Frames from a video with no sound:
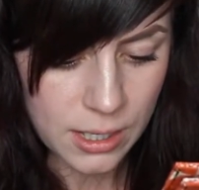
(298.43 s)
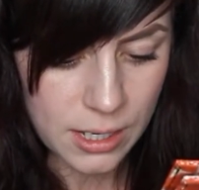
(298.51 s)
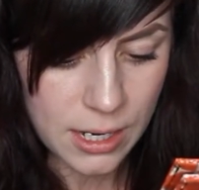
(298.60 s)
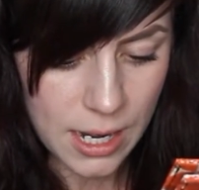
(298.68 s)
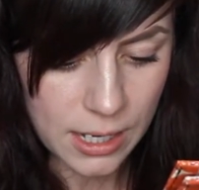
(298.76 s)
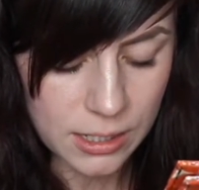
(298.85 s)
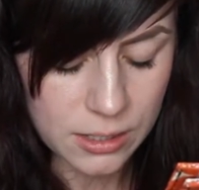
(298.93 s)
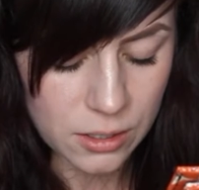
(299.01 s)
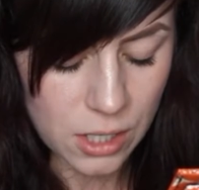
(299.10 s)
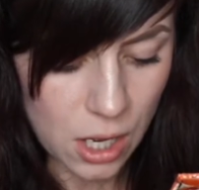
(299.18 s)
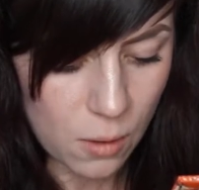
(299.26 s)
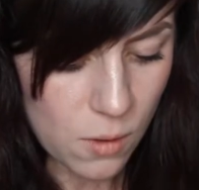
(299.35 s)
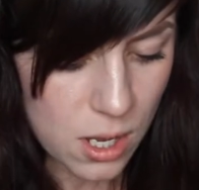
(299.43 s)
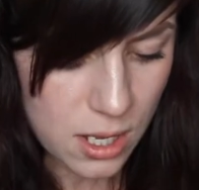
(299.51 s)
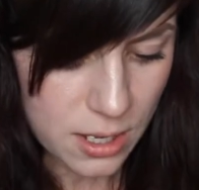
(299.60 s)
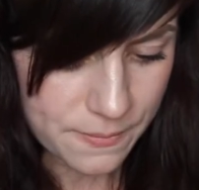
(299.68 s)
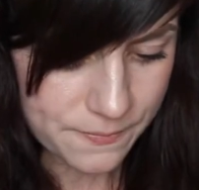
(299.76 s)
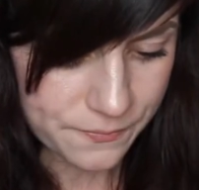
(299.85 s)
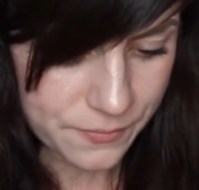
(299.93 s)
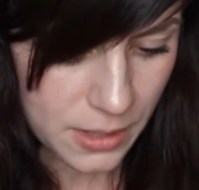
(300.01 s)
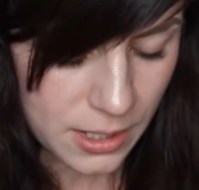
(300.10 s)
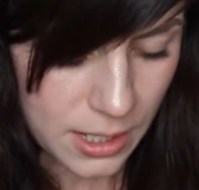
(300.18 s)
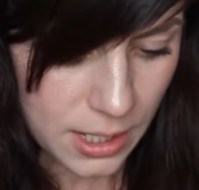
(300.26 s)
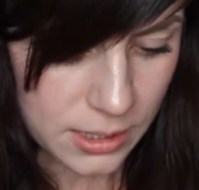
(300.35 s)
Nakagawa.
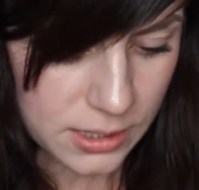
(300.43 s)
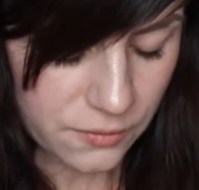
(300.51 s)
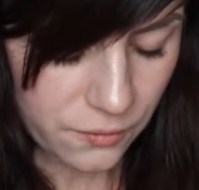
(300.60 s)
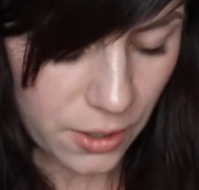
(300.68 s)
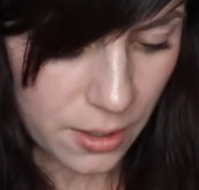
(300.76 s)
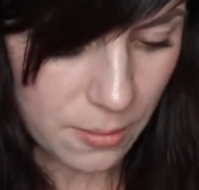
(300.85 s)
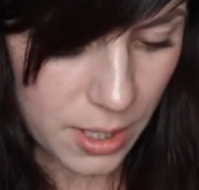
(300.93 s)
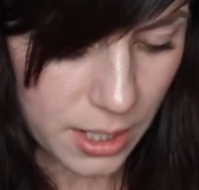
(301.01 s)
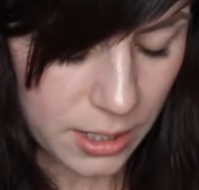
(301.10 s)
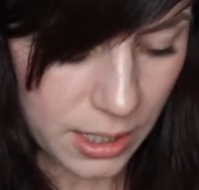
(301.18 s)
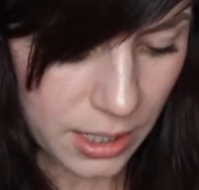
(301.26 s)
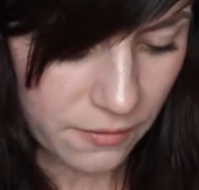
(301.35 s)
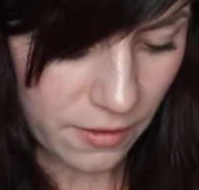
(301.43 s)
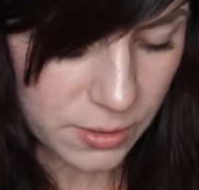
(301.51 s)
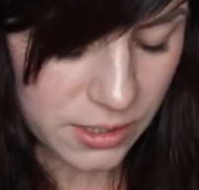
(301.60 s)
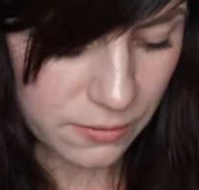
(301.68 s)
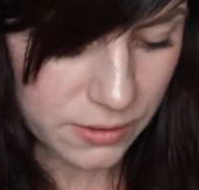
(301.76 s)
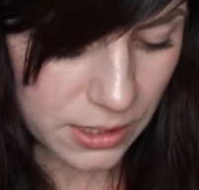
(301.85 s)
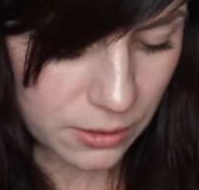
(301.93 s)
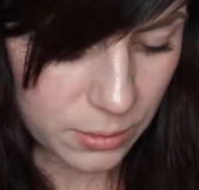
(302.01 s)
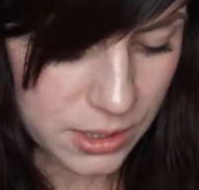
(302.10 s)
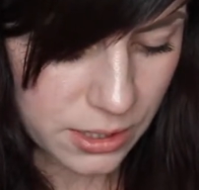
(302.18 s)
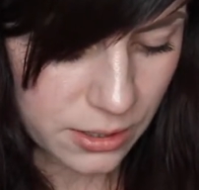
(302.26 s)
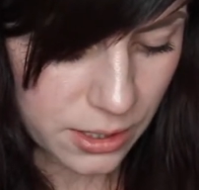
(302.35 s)
It's from 95% recycled
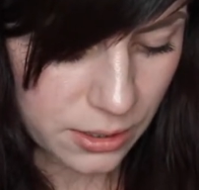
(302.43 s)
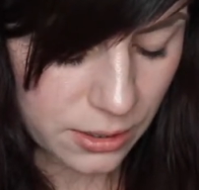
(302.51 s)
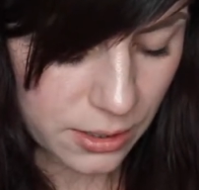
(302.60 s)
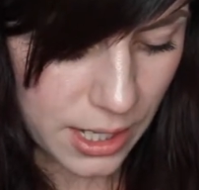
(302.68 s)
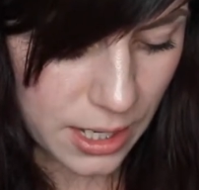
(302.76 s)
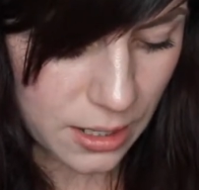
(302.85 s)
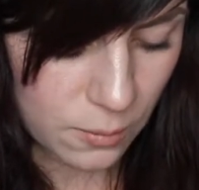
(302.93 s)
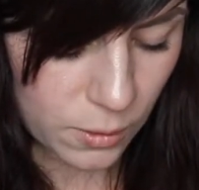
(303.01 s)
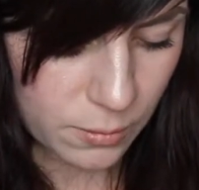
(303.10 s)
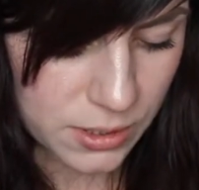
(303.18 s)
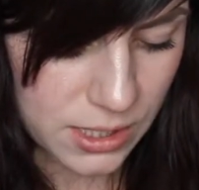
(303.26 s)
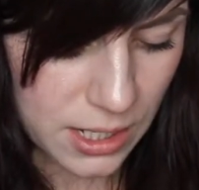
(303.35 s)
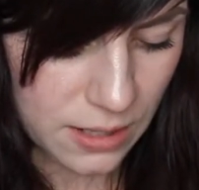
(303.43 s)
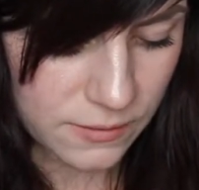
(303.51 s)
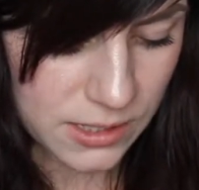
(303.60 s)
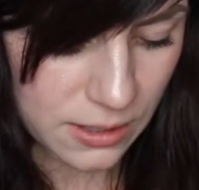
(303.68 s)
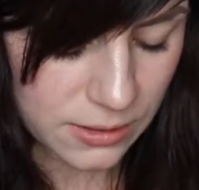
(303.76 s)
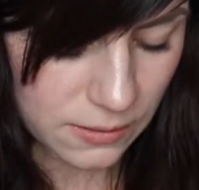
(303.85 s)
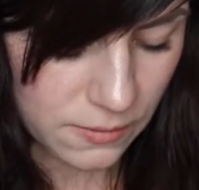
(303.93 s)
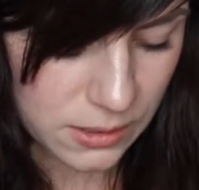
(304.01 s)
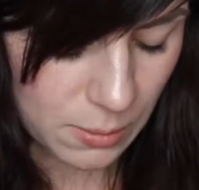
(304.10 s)
material, and 1% of sales of this